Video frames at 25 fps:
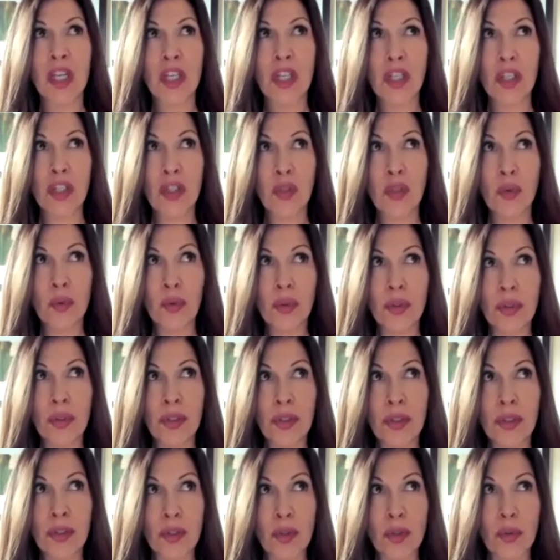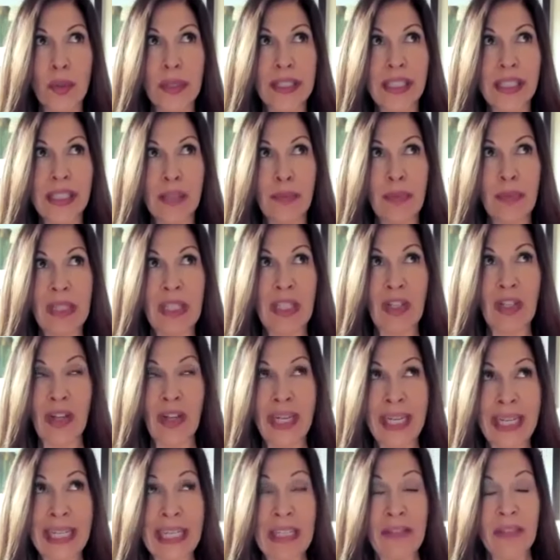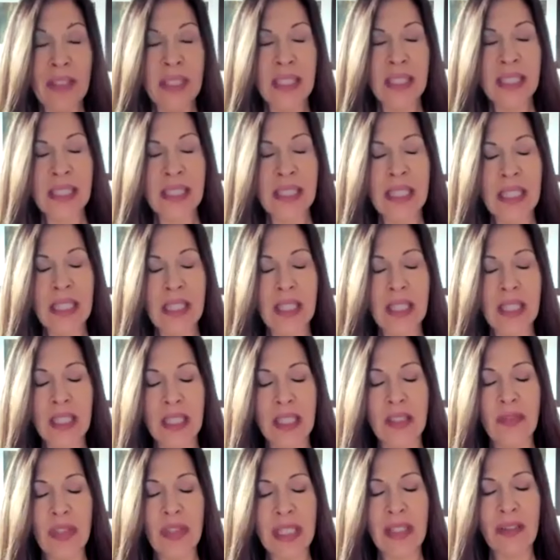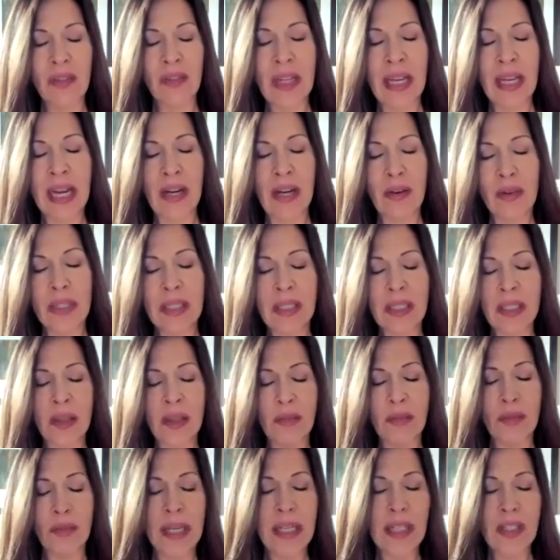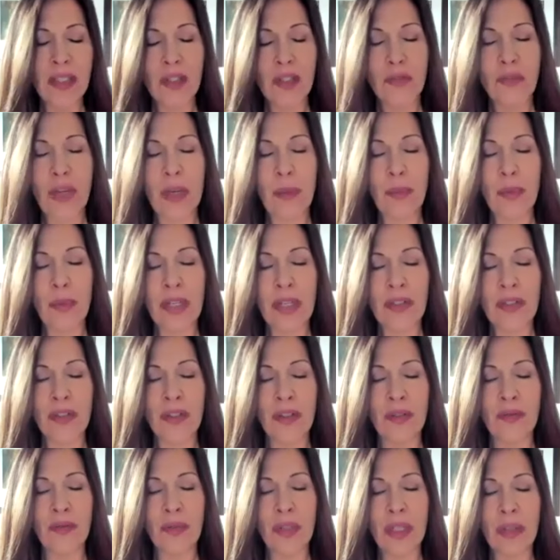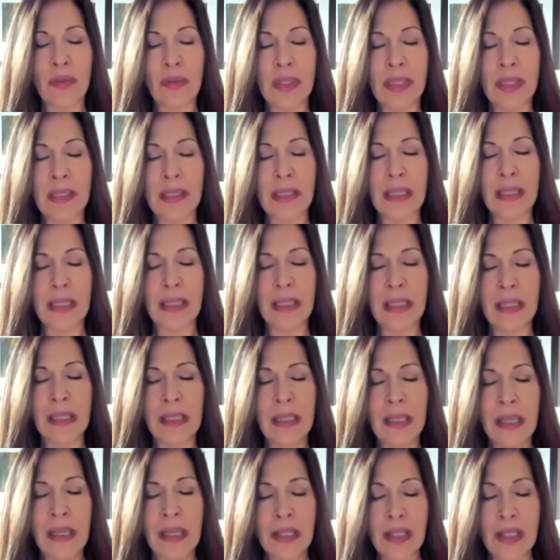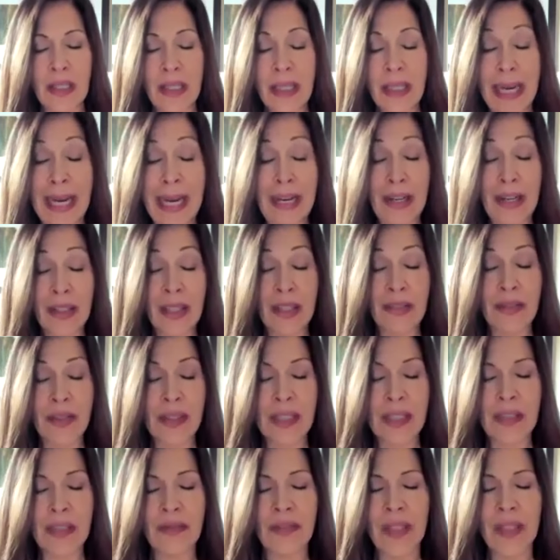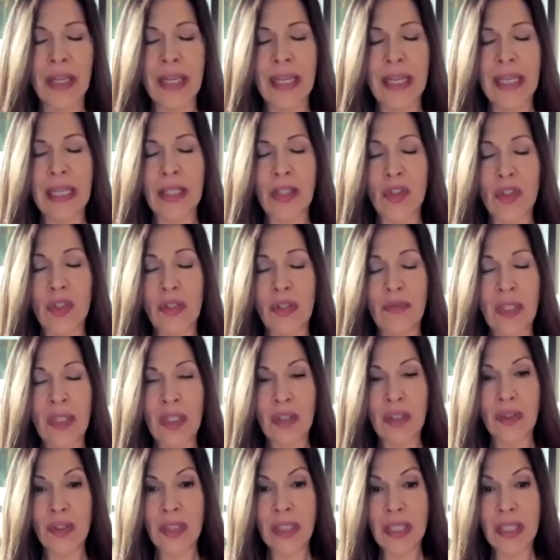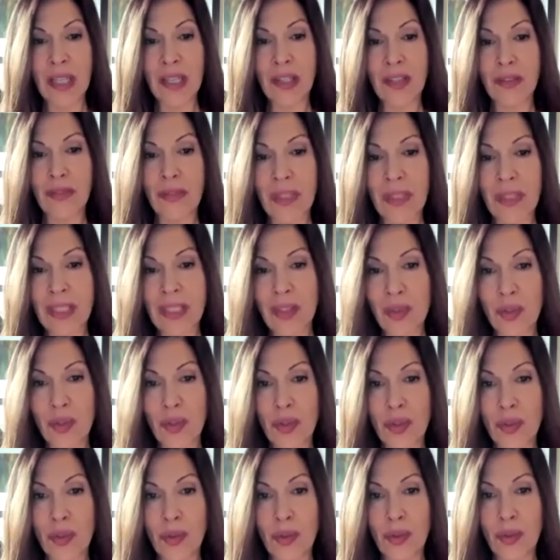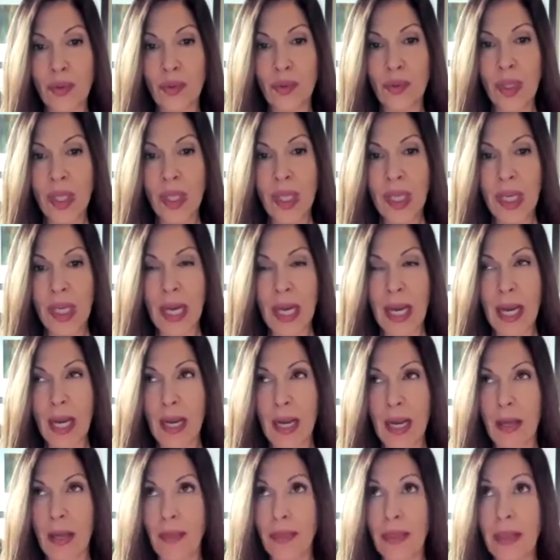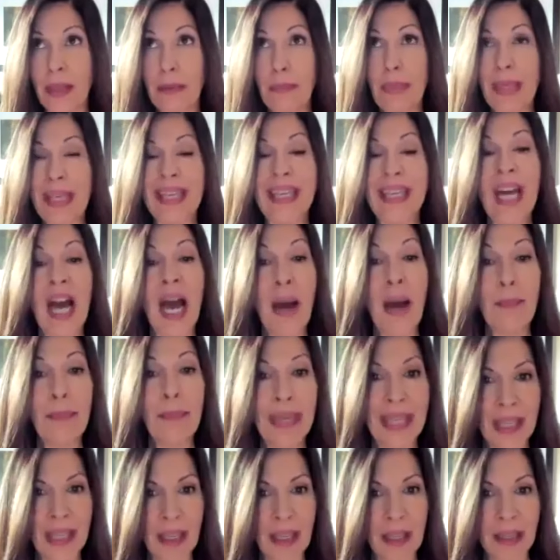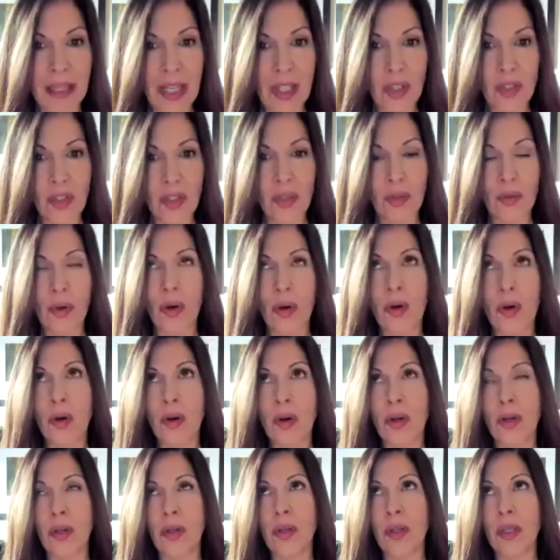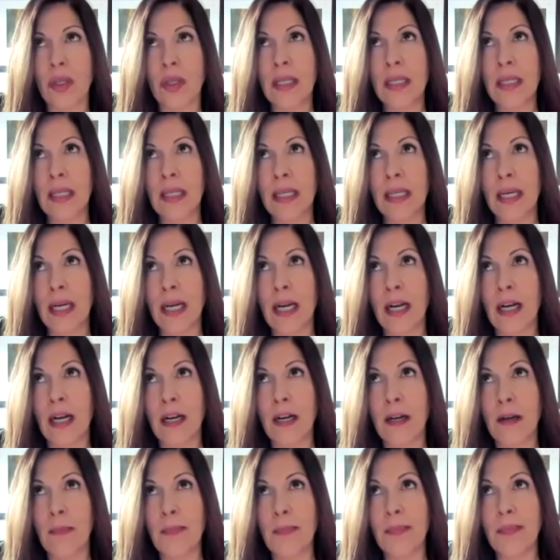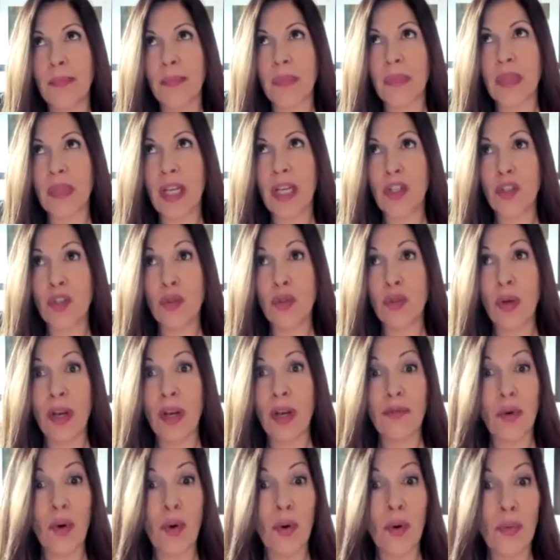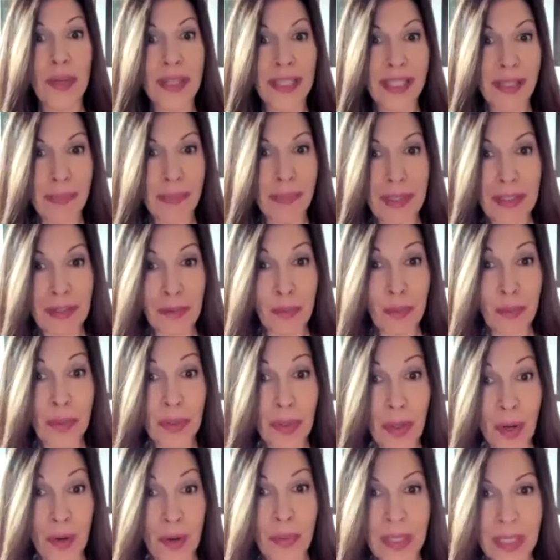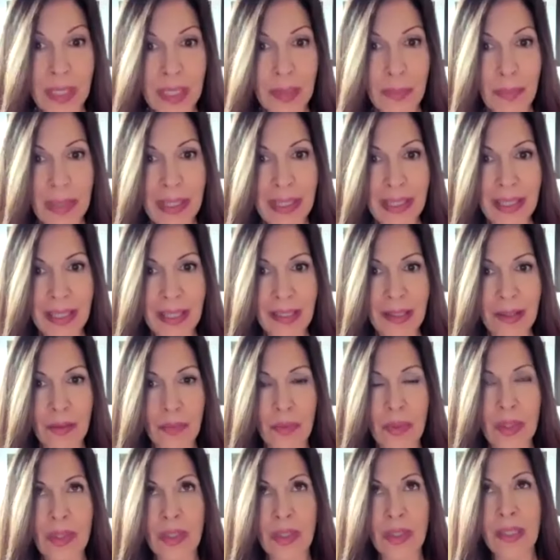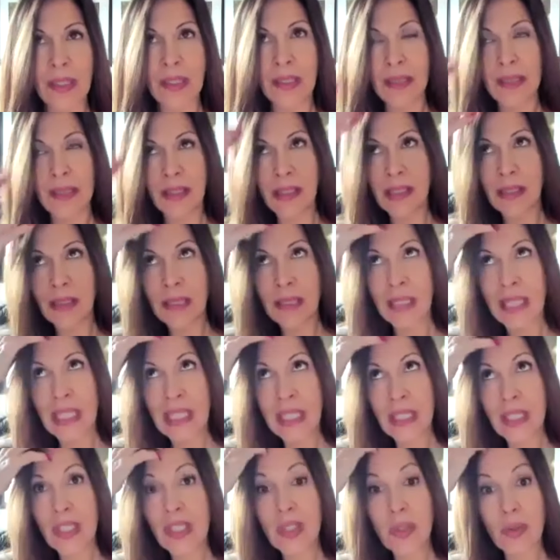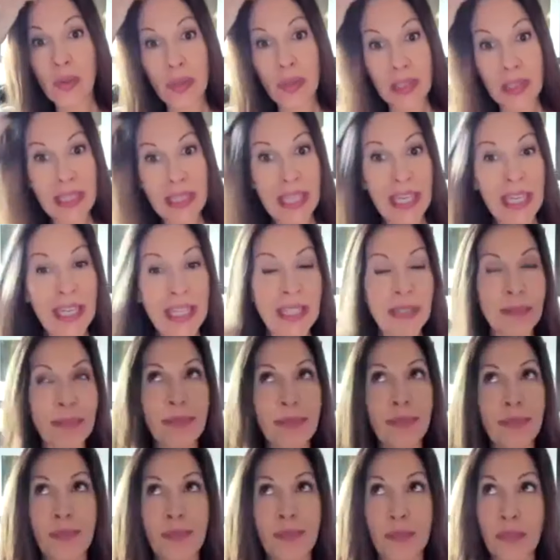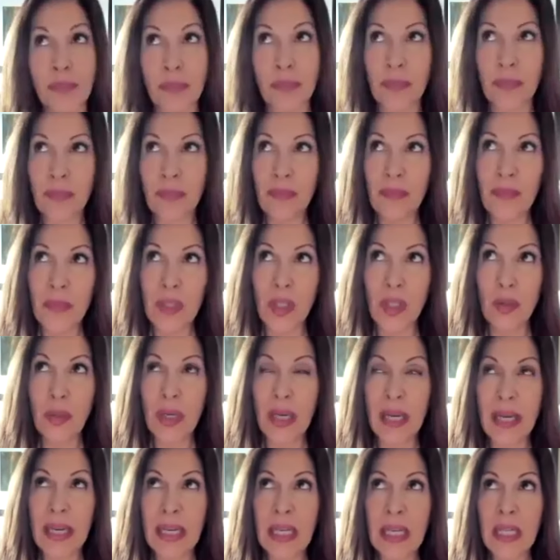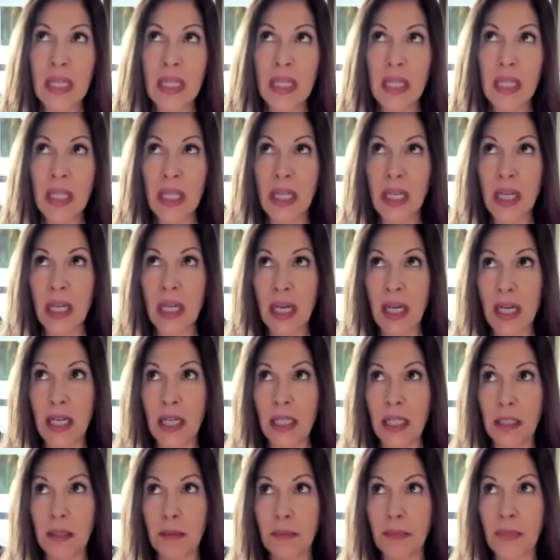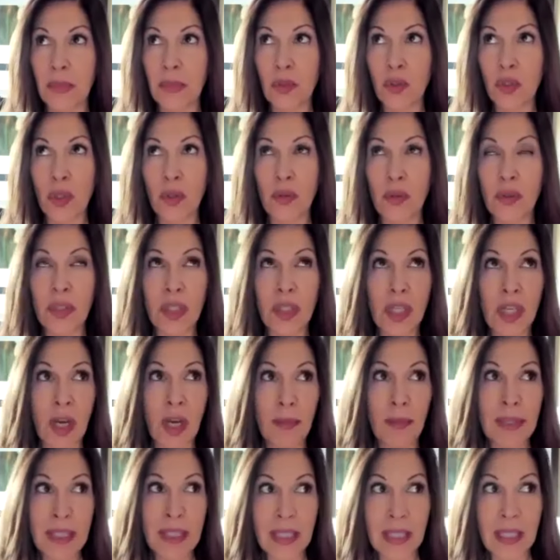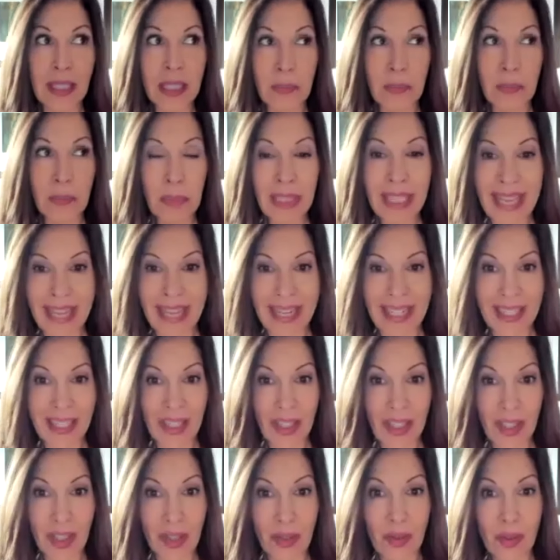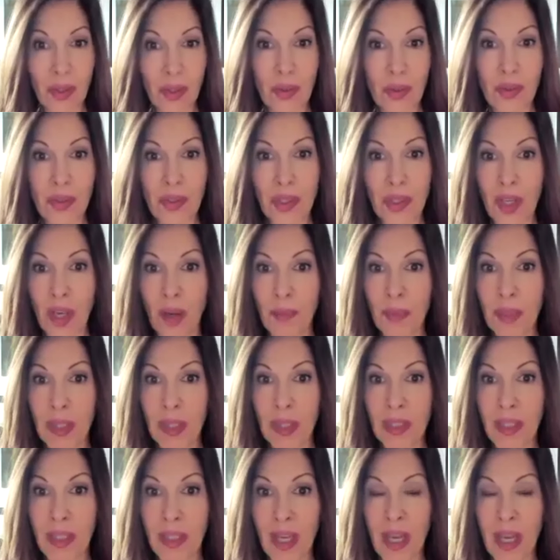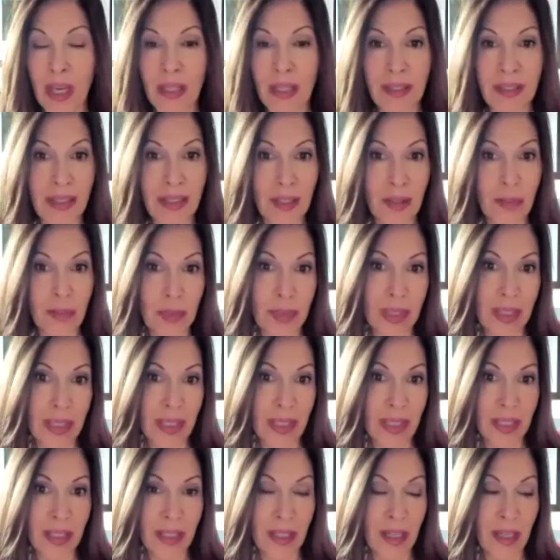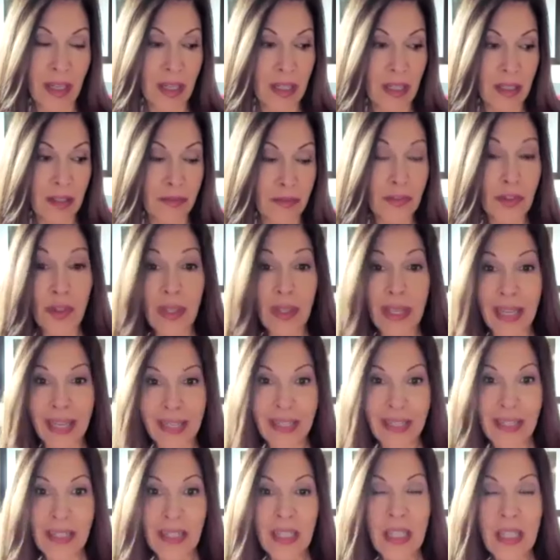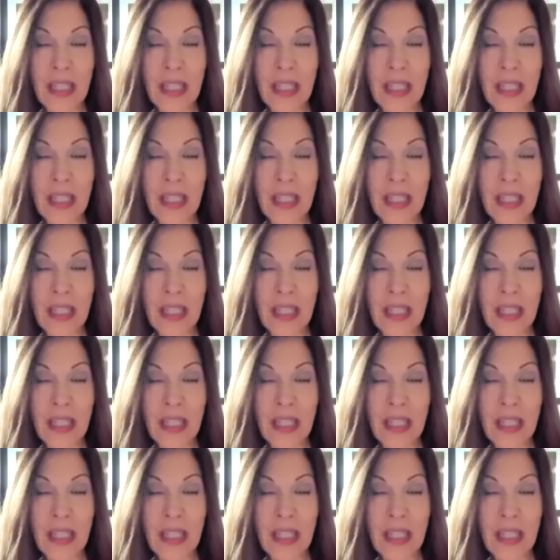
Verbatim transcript: Your choice to be here and even listening to this video now is to raise your vibration and frequency to the higher levels of light, shifting yourself into uh, the becoming that you are, um, that you have always been and will always be, which is source light. Okay, um, you chose to come into this planet. You chose to come in and be uh, forget.